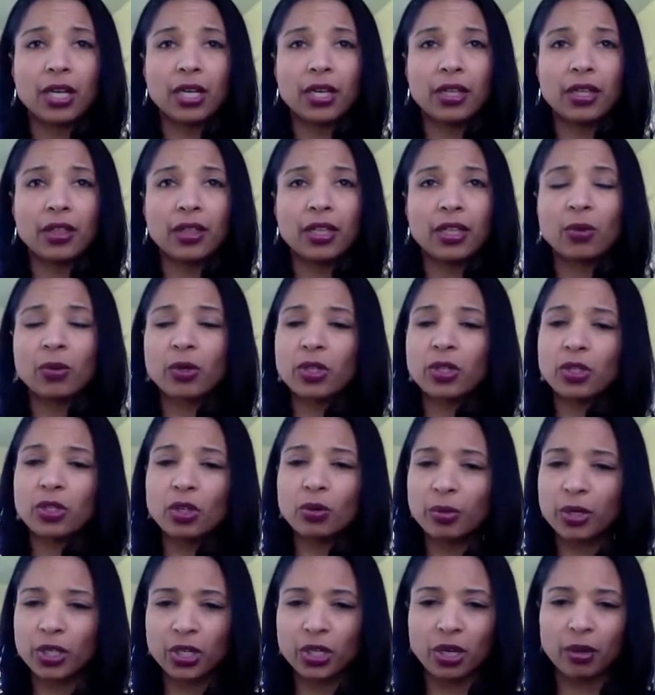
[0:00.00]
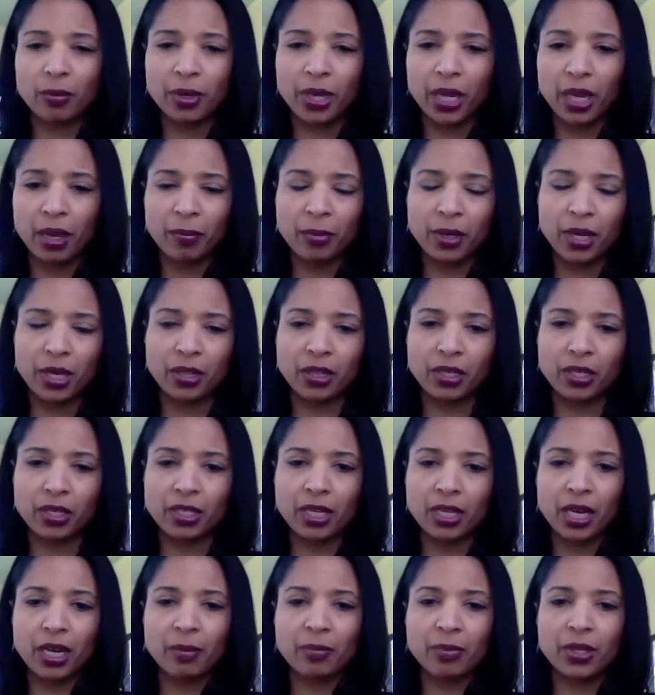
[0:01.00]
there was so much coming at me at the
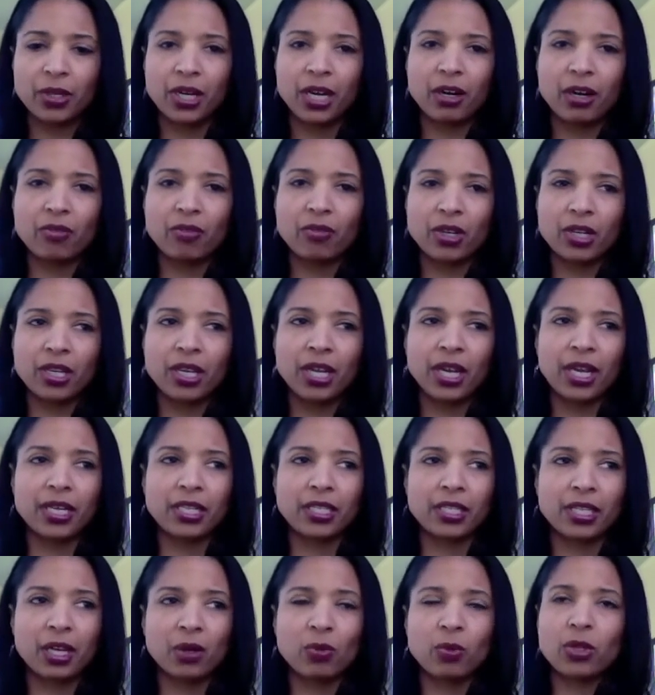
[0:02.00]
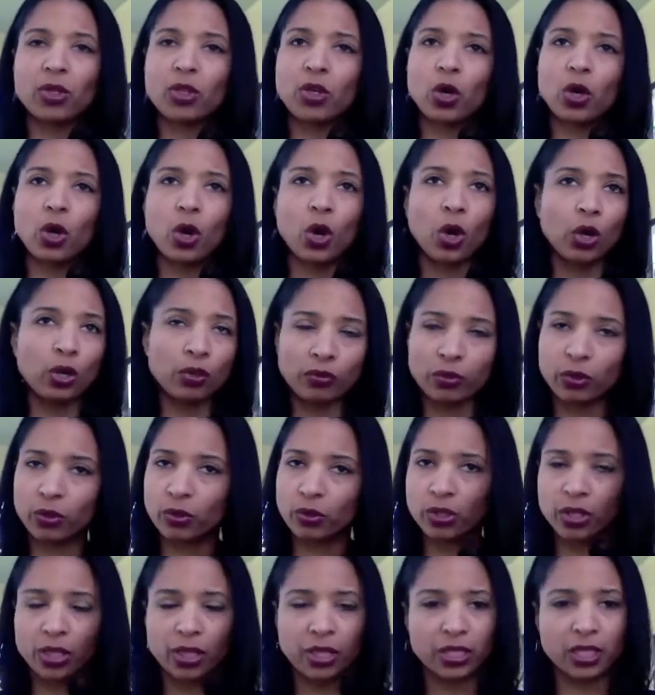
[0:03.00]
time that I realized that with all of
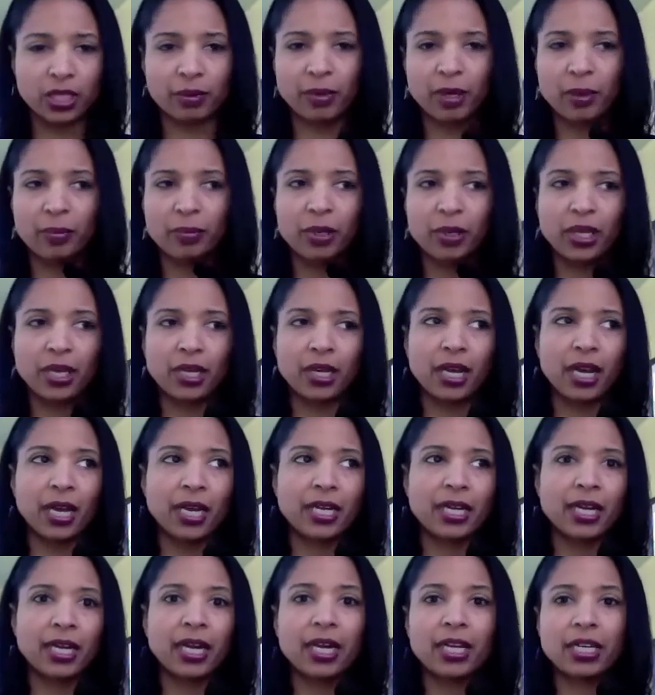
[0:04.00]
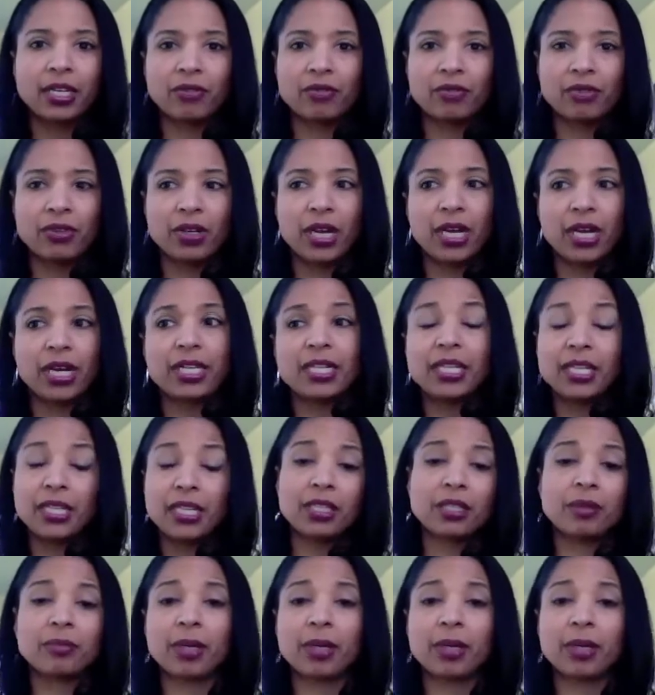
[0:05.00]
those things on my plate, I needed some